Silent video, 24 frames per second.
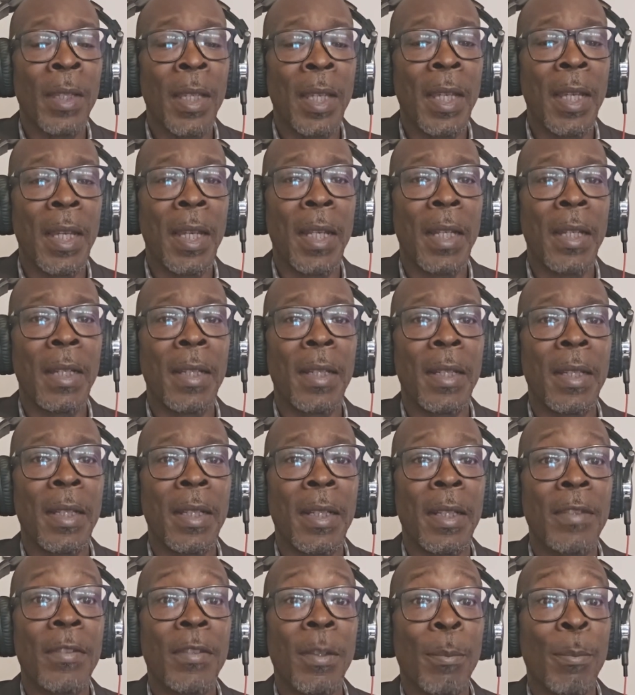and
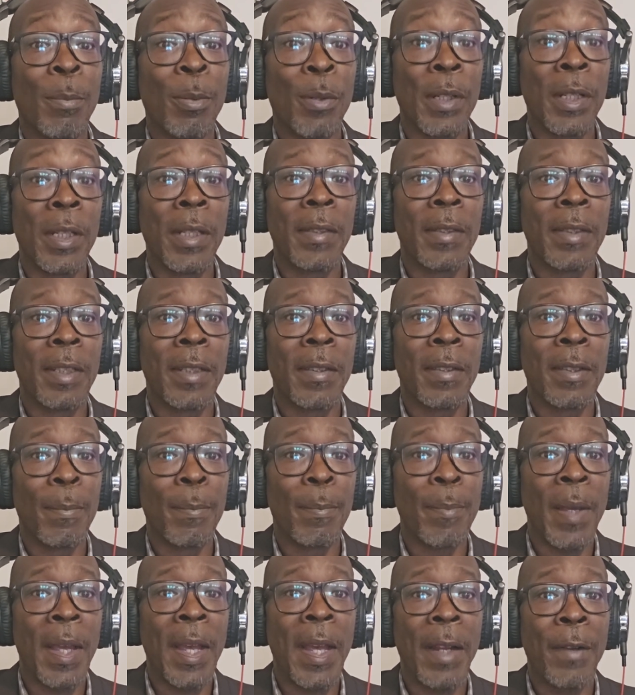it is a pre-existing
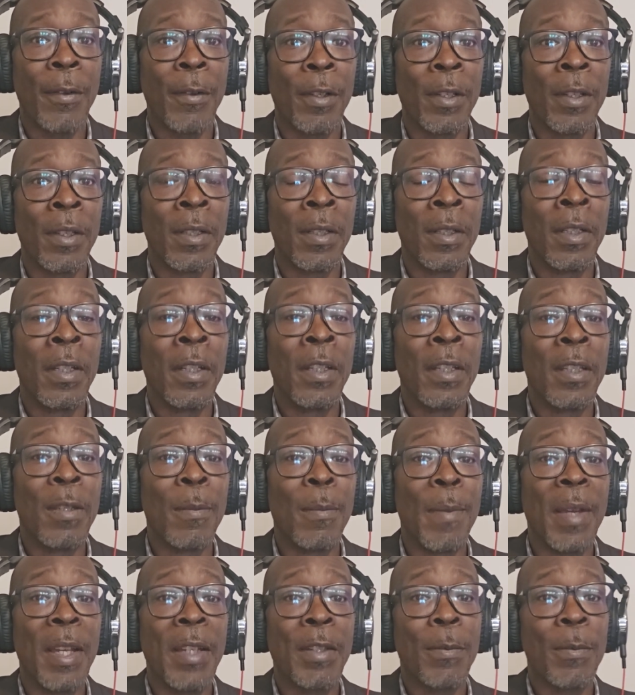pattern,
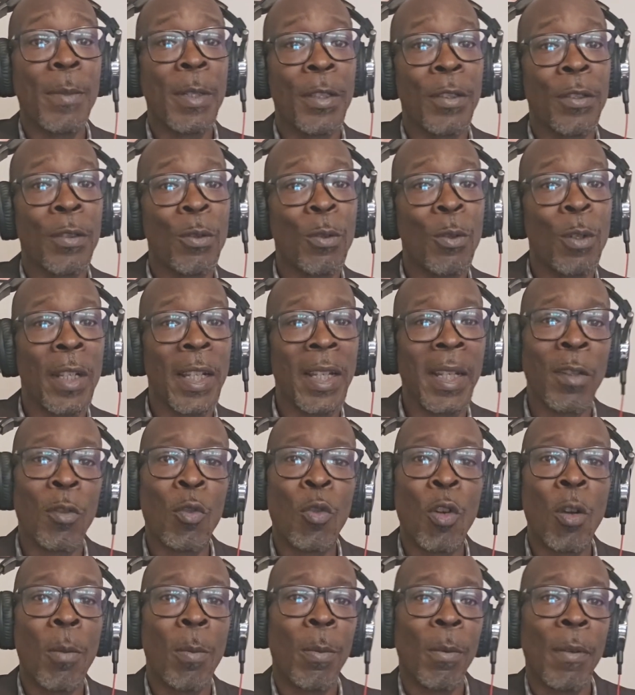your measurement is sort of
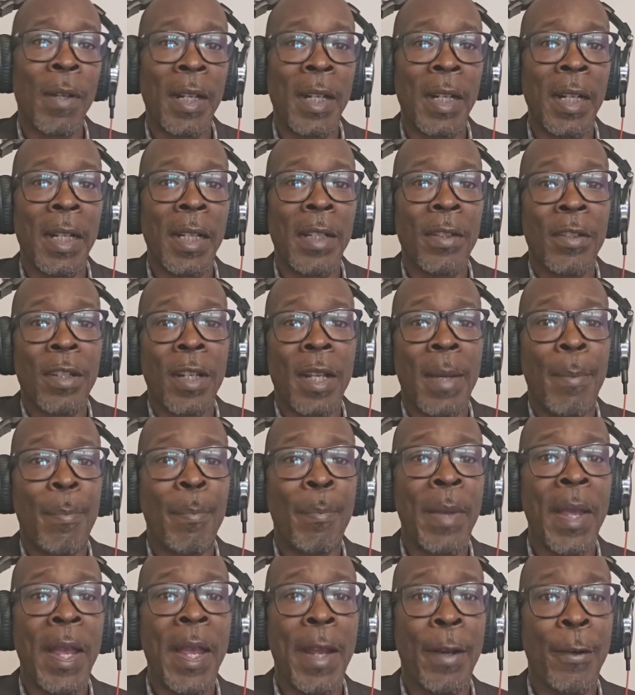incorporated into that
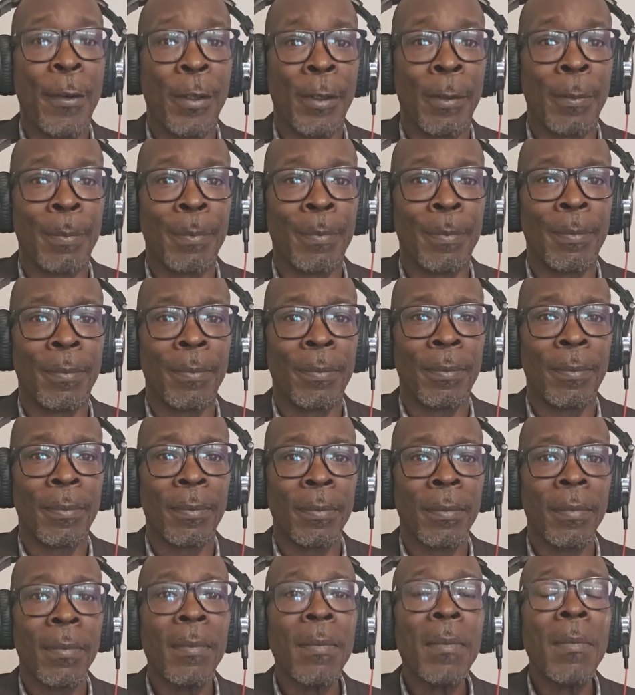pattern.
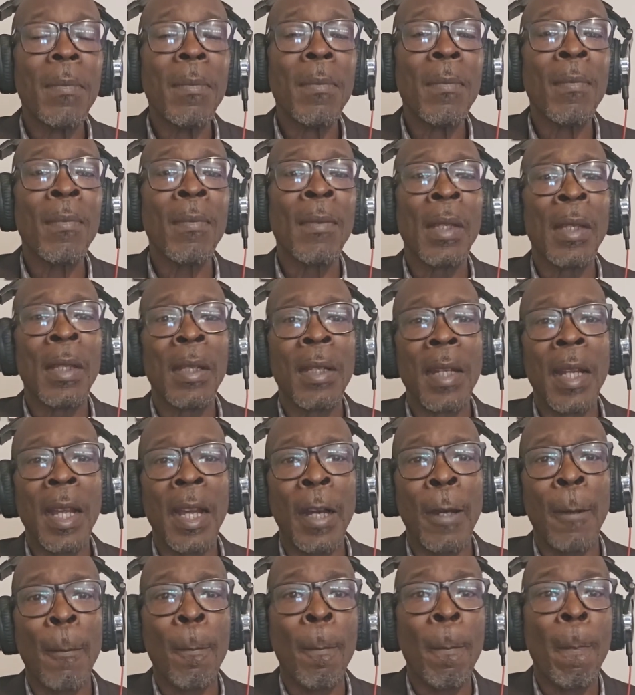
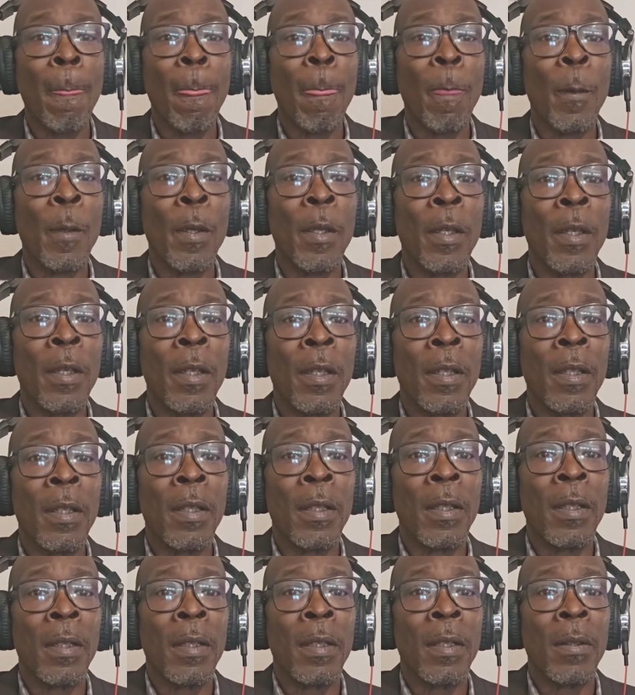Now
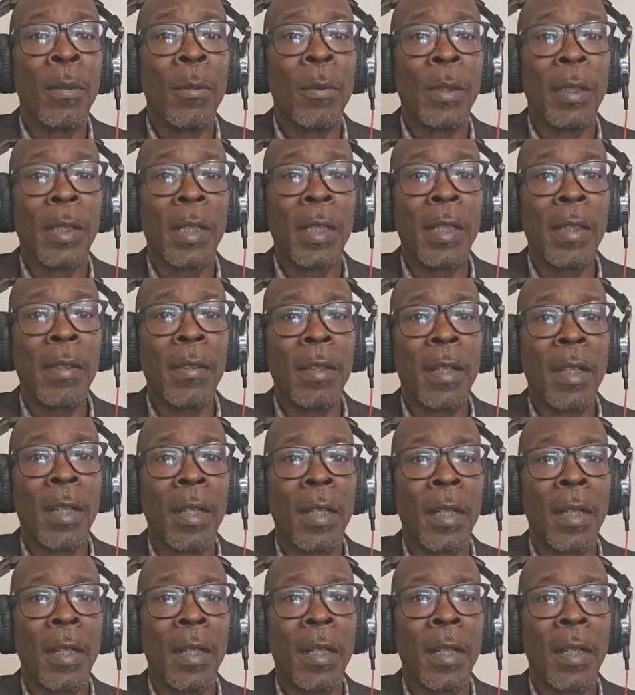with these